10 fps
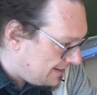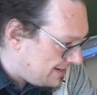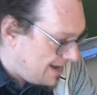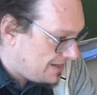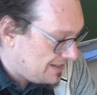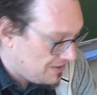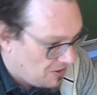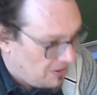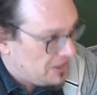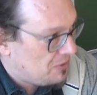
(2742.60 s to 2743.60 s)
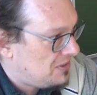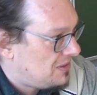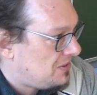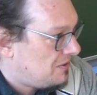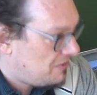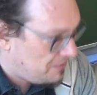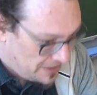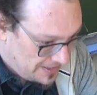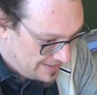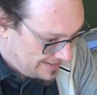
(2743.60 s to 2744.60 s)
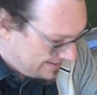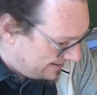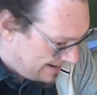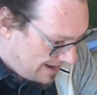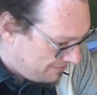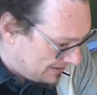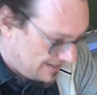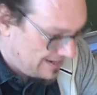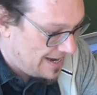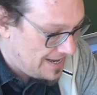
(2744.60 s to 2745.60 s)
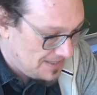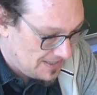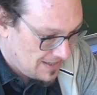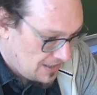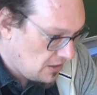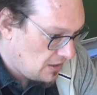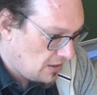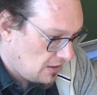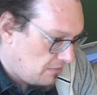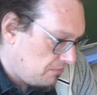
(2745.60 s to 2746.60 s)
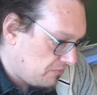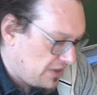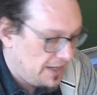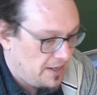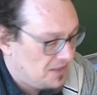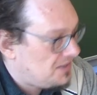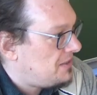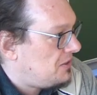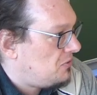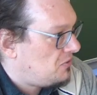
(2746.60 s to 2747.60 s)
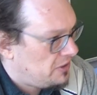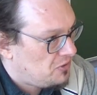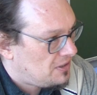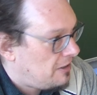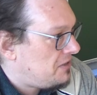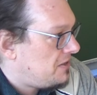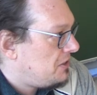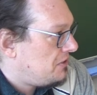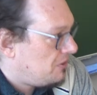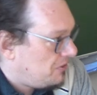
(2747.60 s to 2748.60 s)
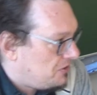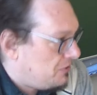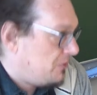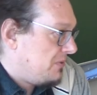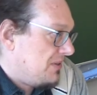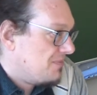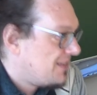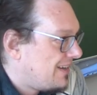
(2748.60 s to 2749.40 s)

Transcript: attacks and all users on the world that they have as clients, well, Elastic, you, you start it and you download the rules.